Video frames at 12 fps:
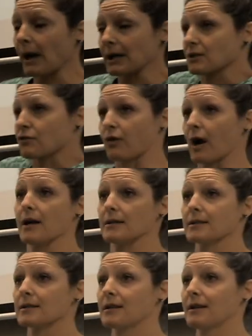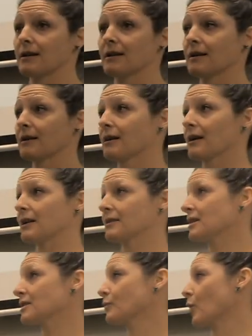best friends at
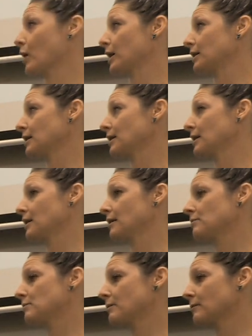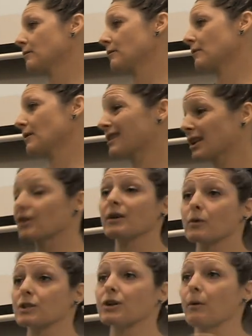this point. Clearly,
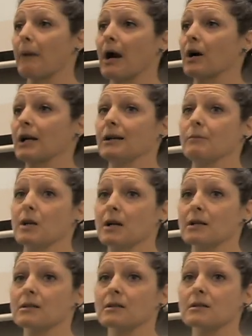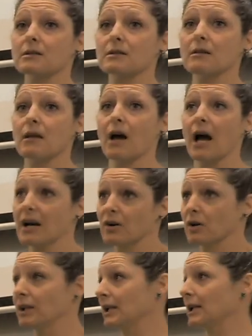we're still married because I
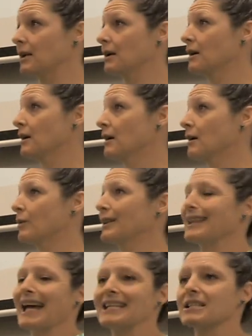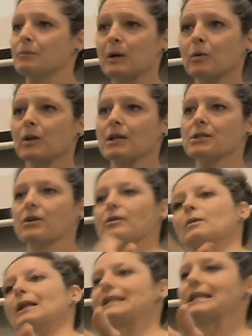really we like to be with each other.
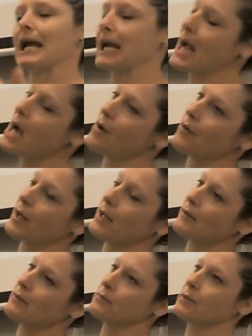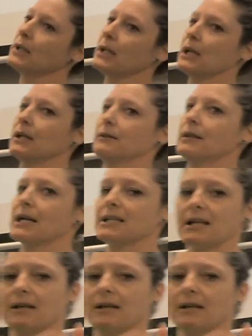We like to hang out. I really like